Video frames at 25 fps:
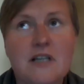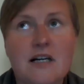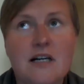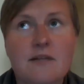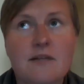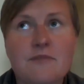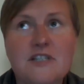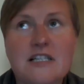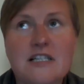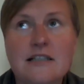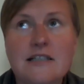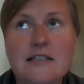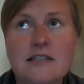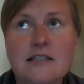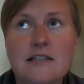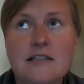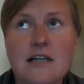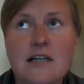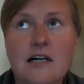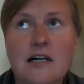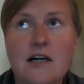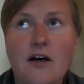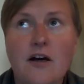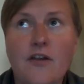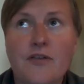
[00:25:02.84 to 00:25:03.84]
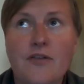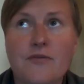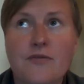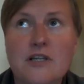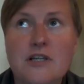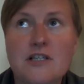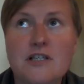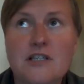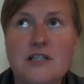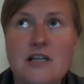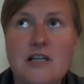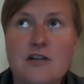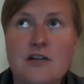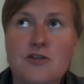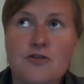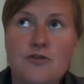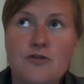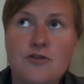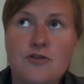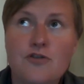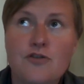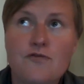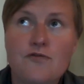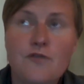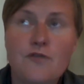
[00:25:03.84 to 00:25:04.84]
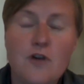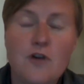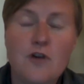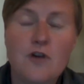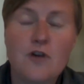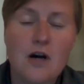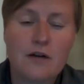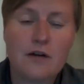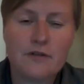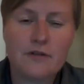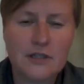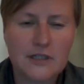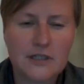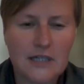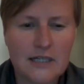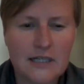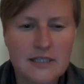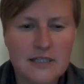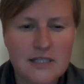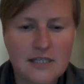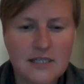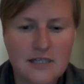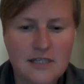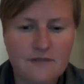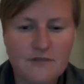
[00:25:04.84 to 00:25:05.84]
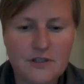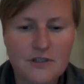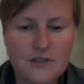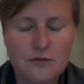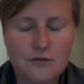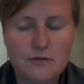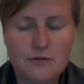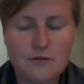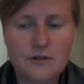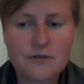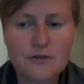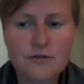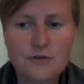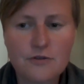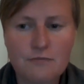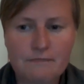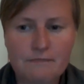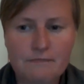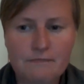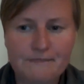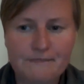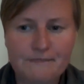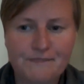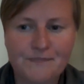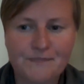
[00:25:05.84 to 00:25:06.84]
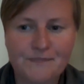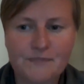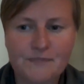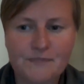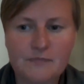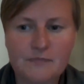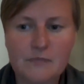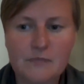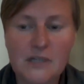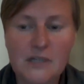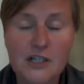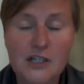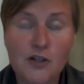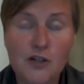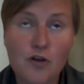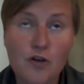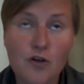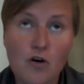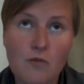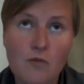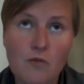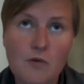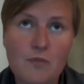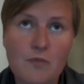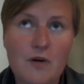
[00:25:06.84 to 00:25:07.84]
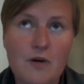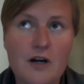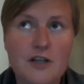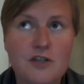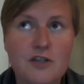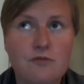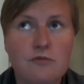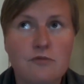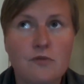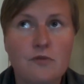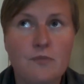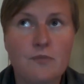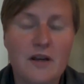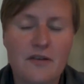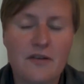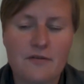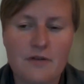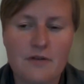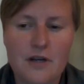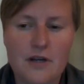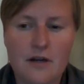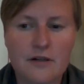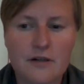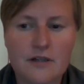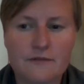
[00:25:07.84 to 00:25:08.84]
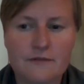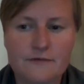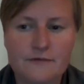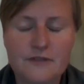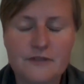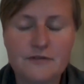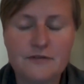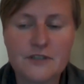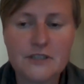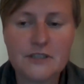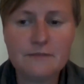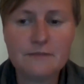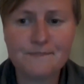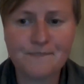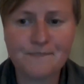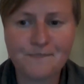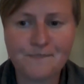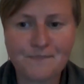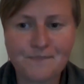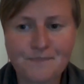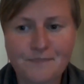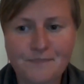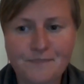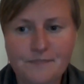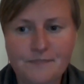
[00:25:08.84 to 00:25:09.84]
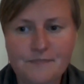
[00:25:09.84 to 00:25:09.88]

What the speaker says: I'm selling three sessions for €197. My normal pricing will be €350.